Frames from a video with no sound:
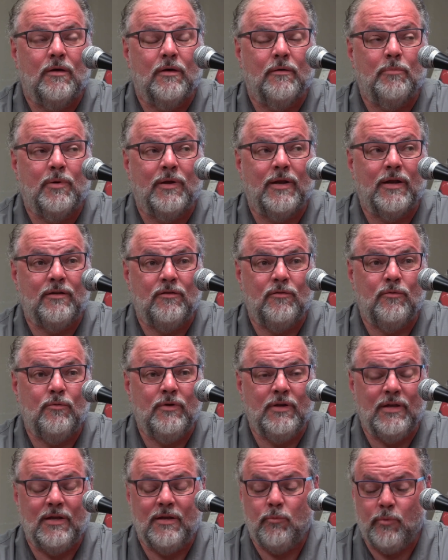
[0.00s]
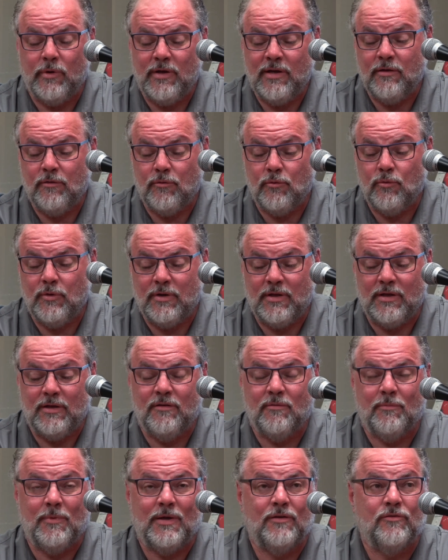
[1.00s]
but we do need
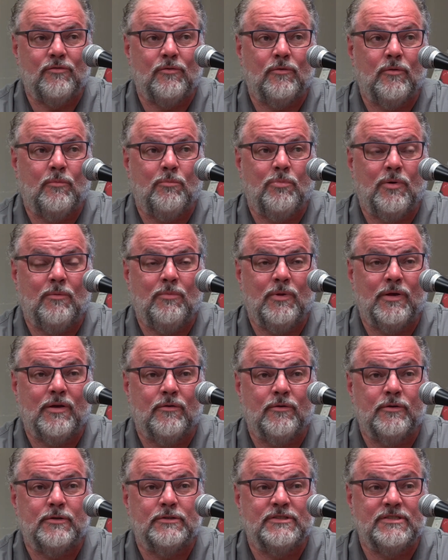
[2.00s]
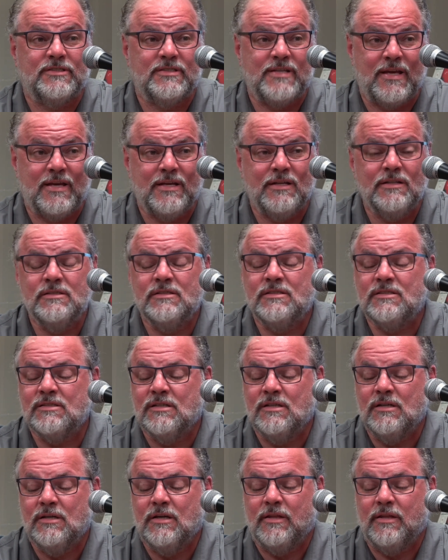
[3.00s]
to make sure the public understands